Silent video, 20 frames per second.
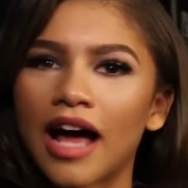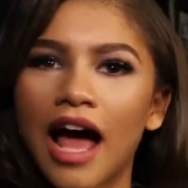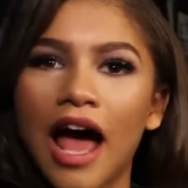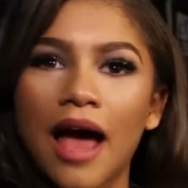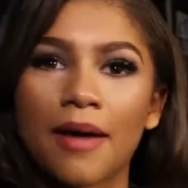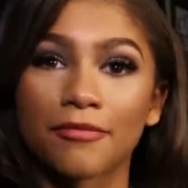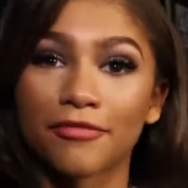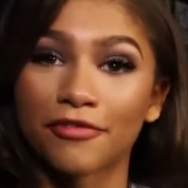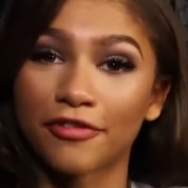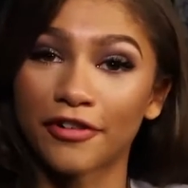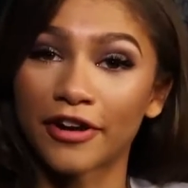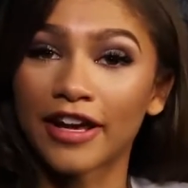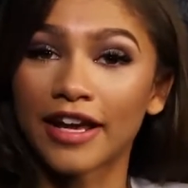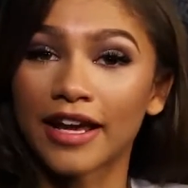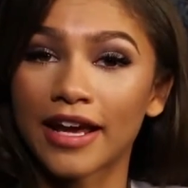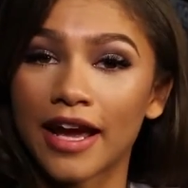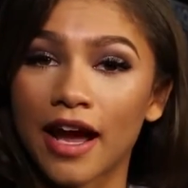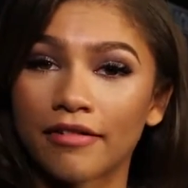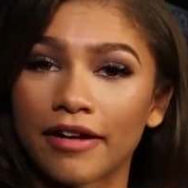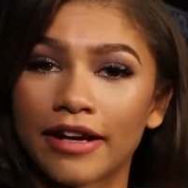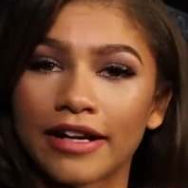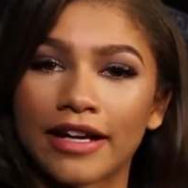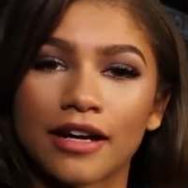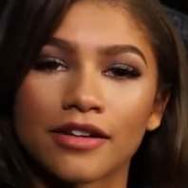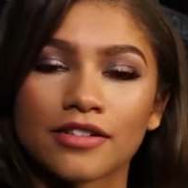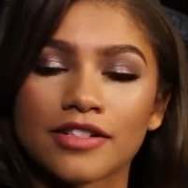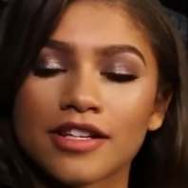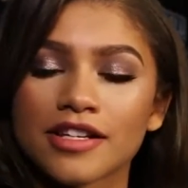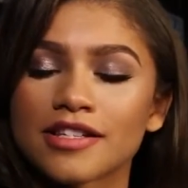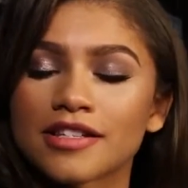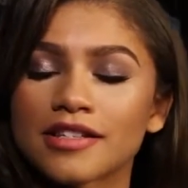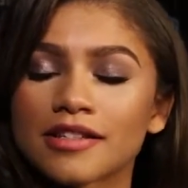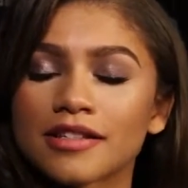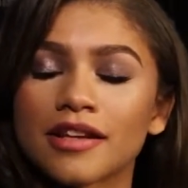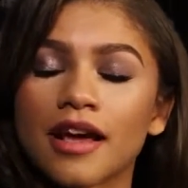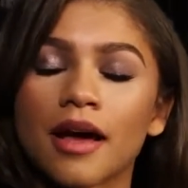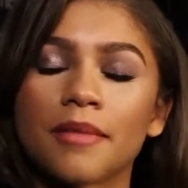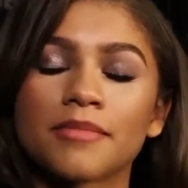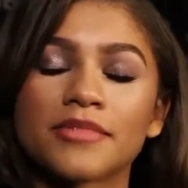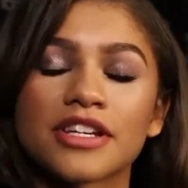I'm freaking out right now. Just
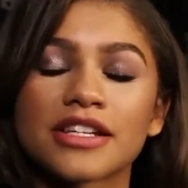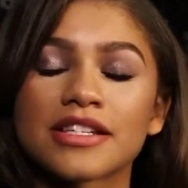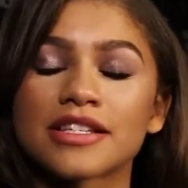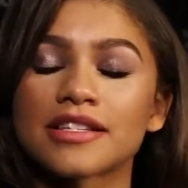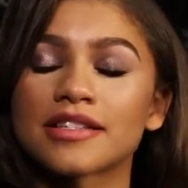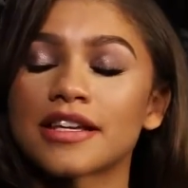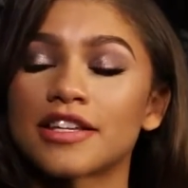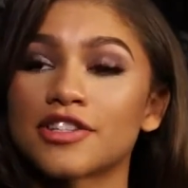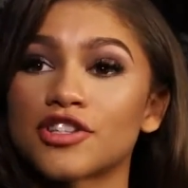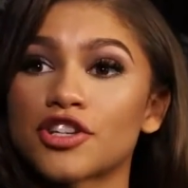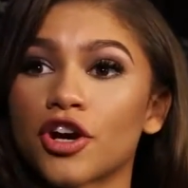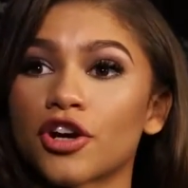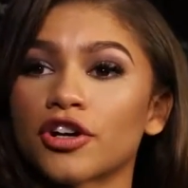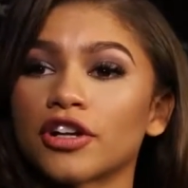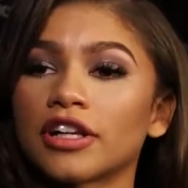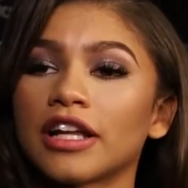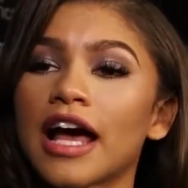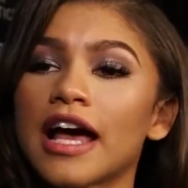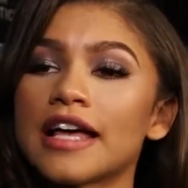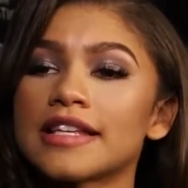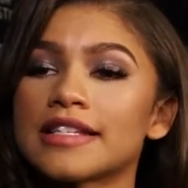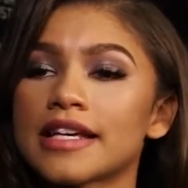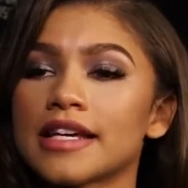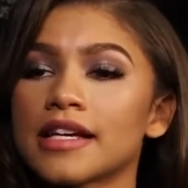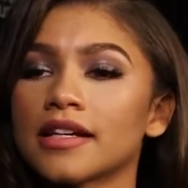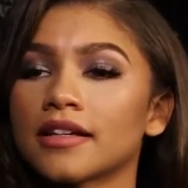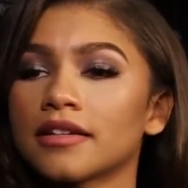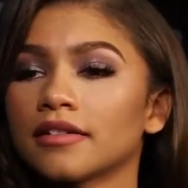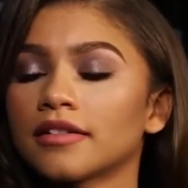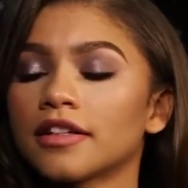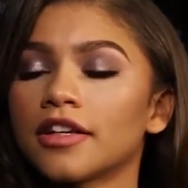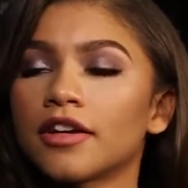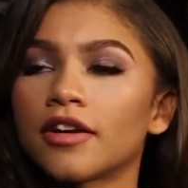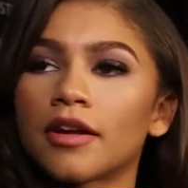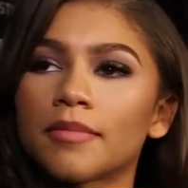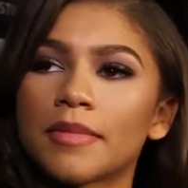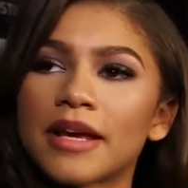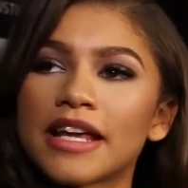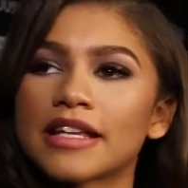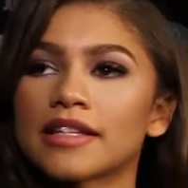I'm just internalizing, you know
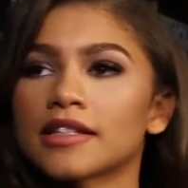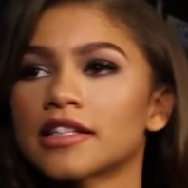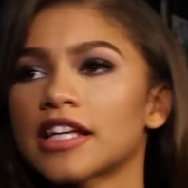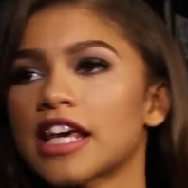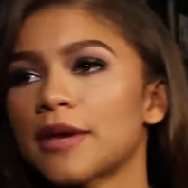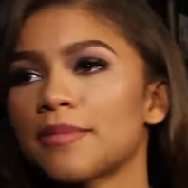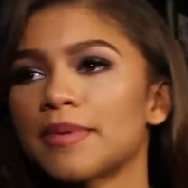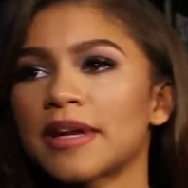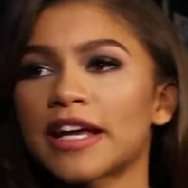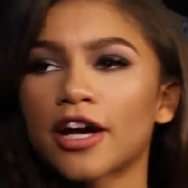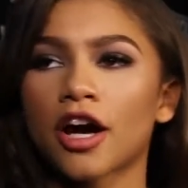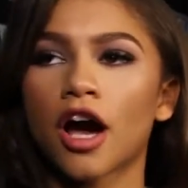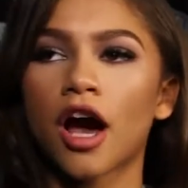what I mean, keeping it